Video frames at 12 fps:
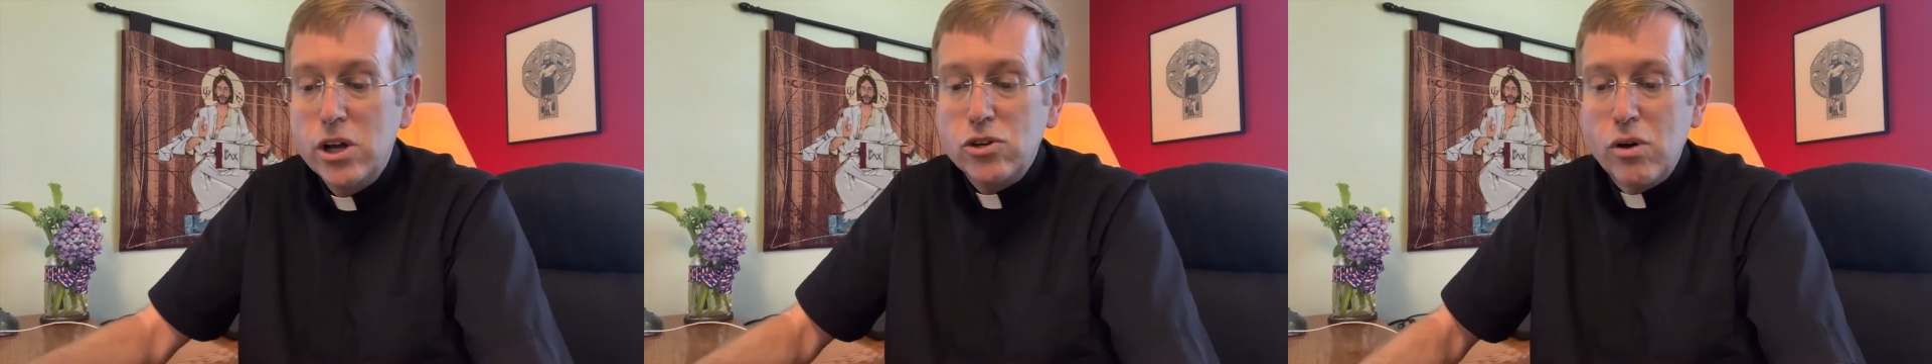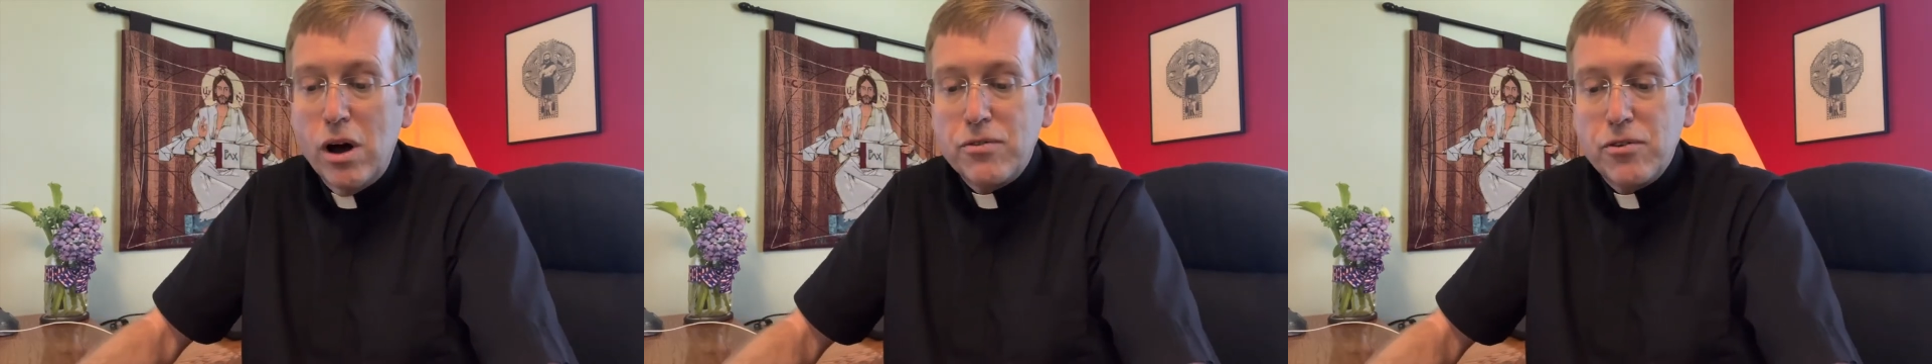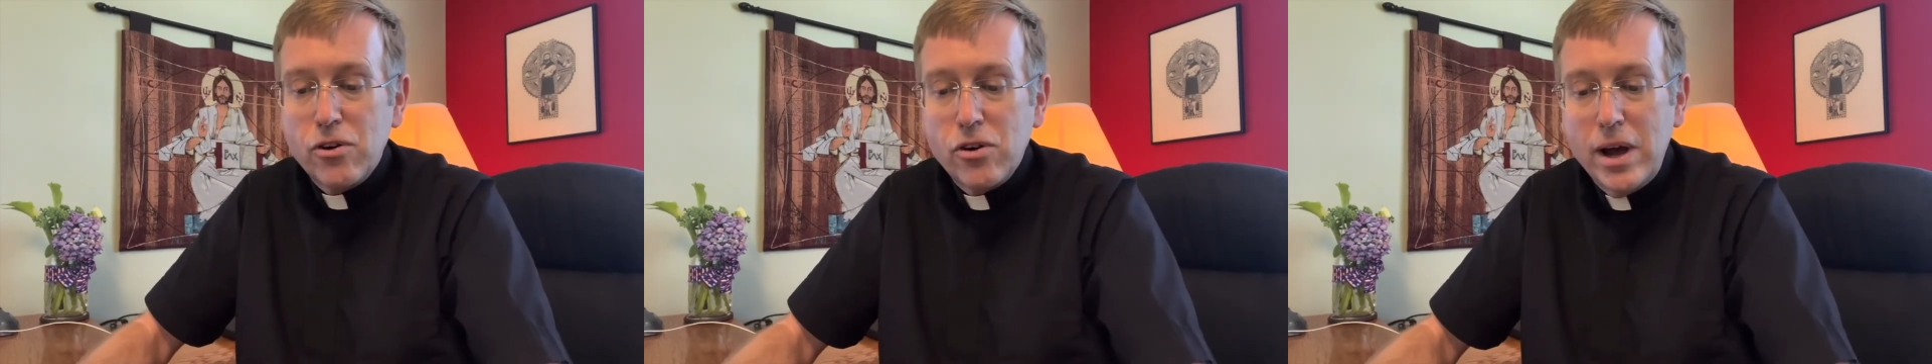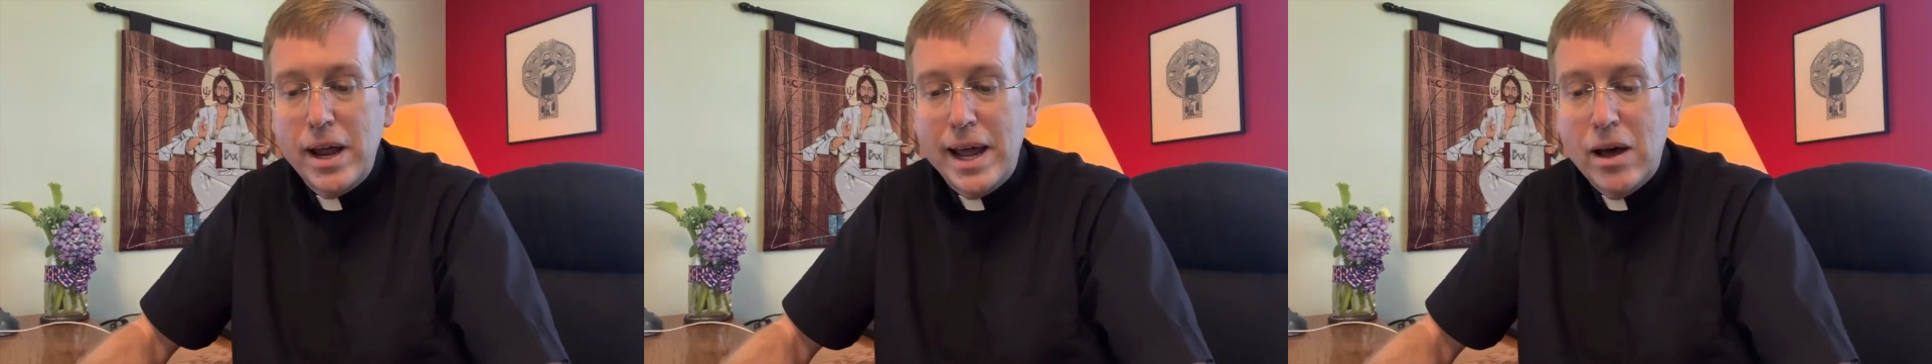to offer
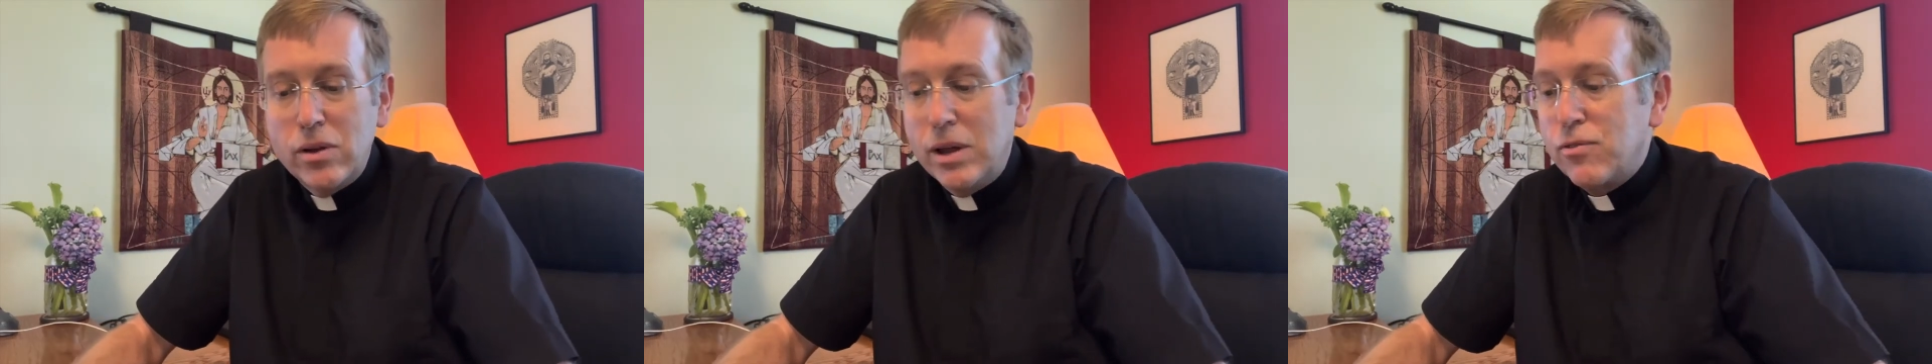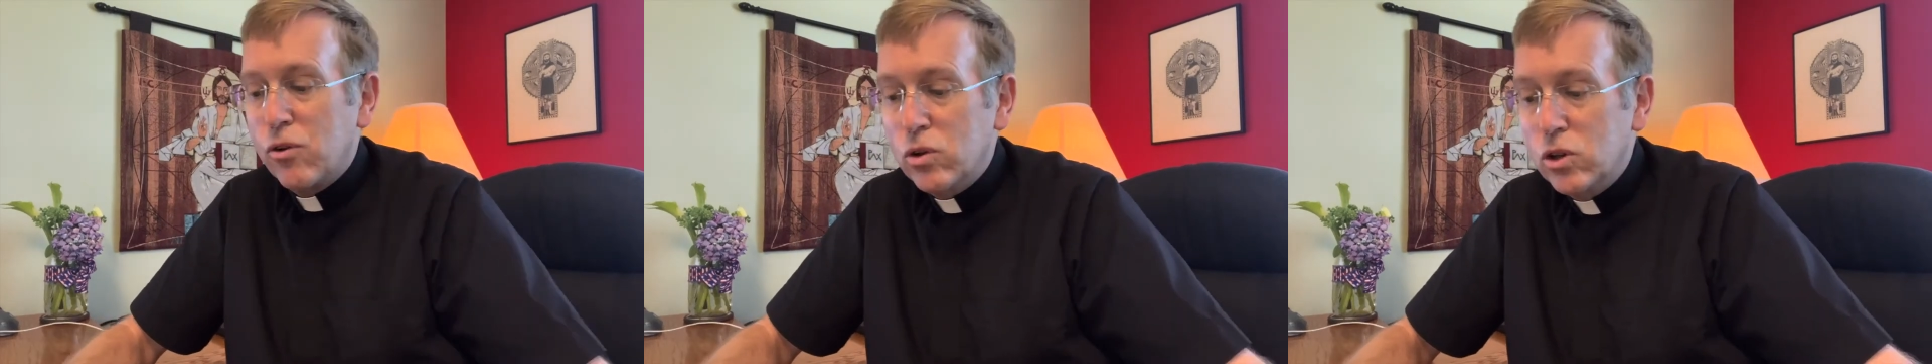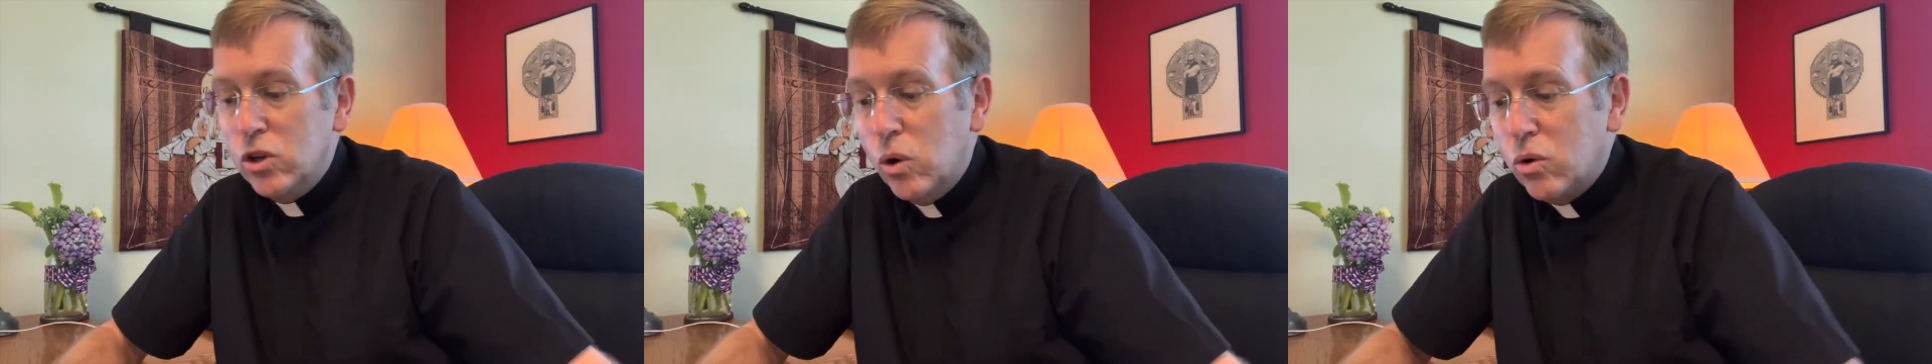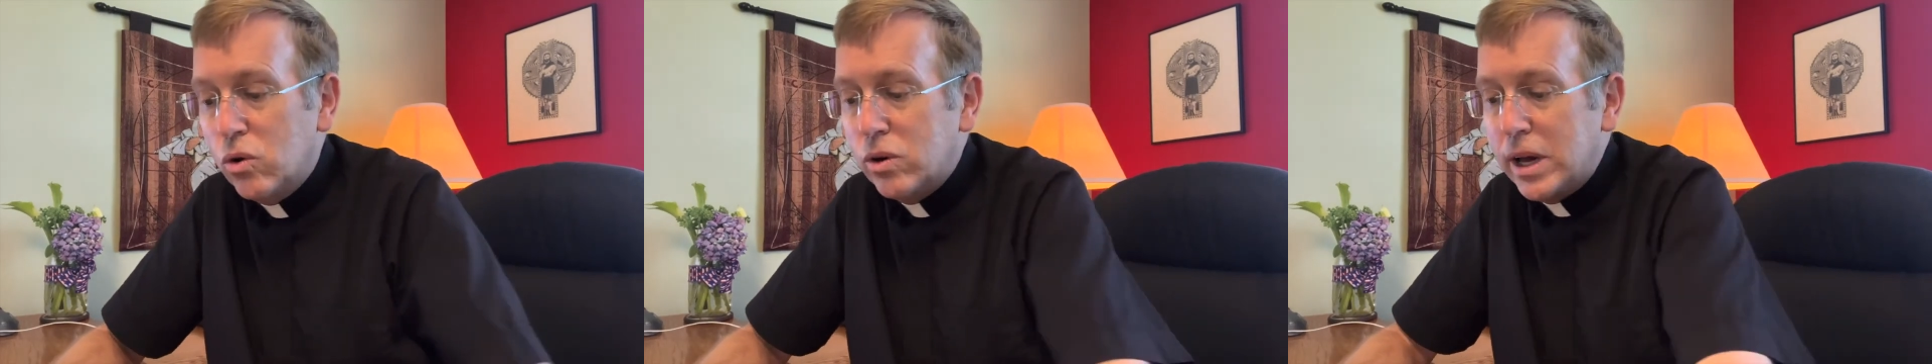an outlet for
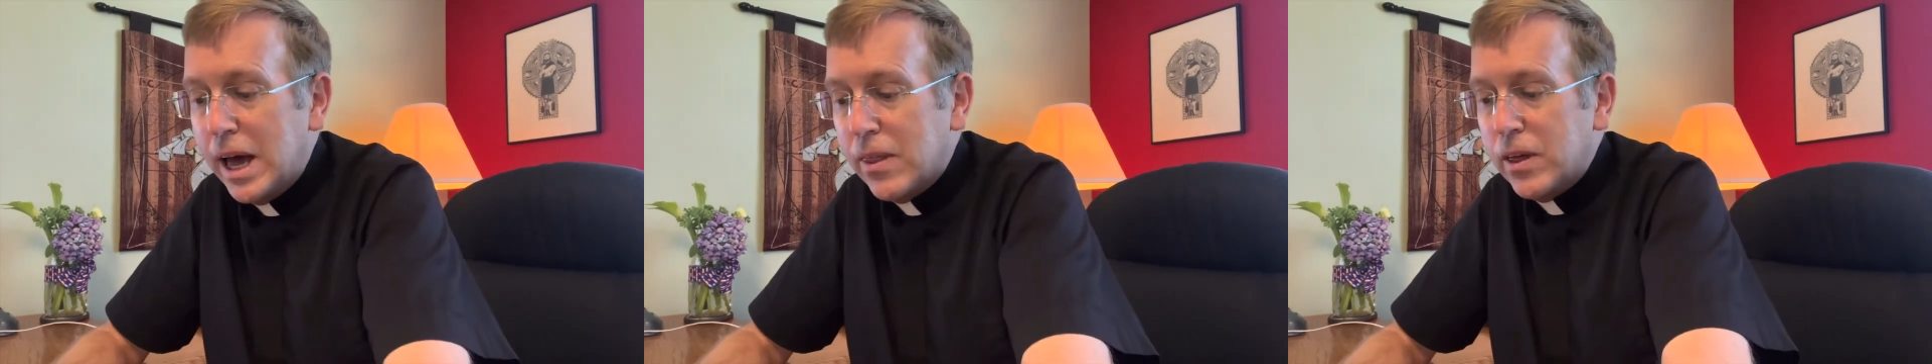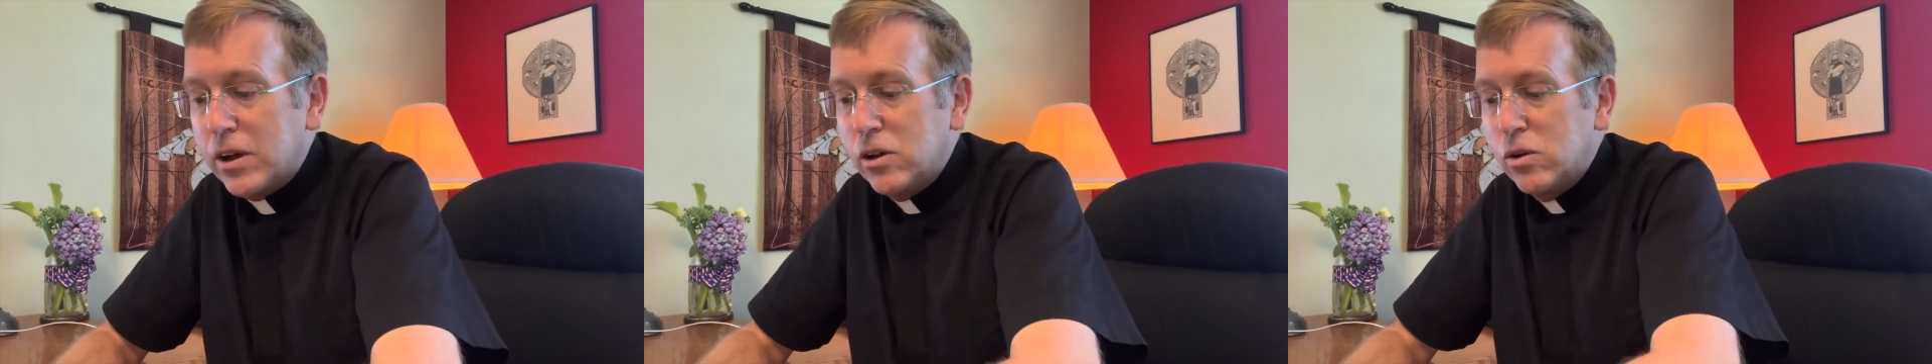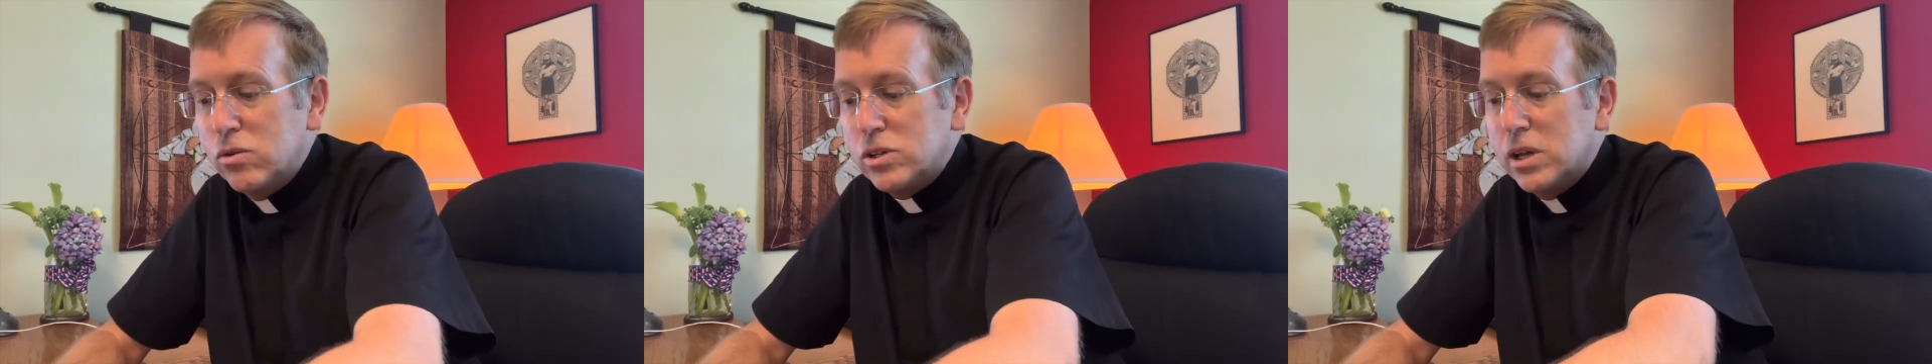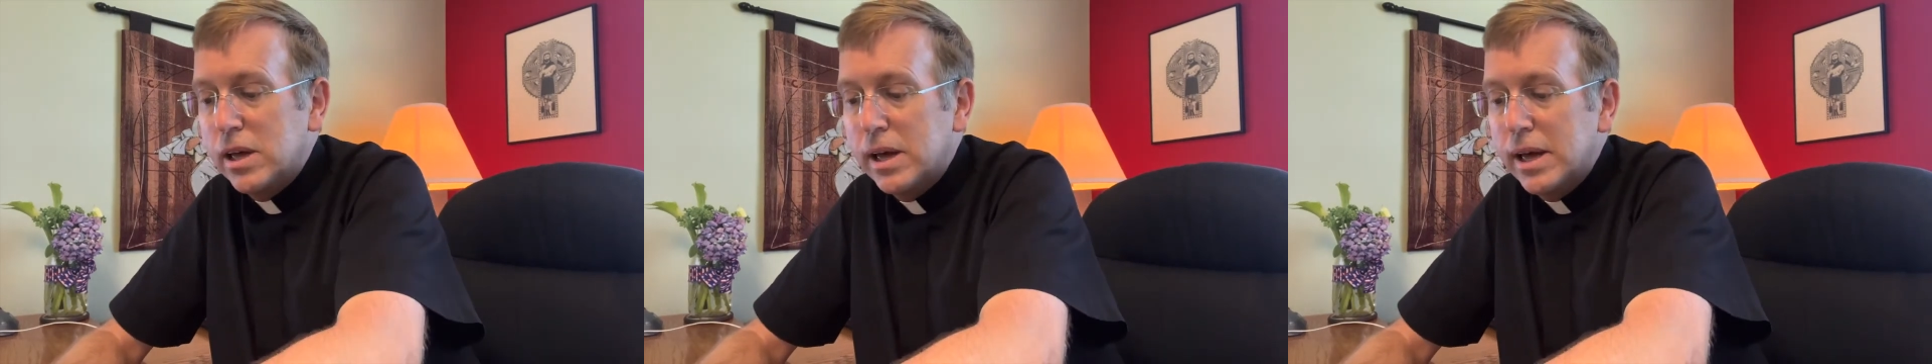local Catholic news.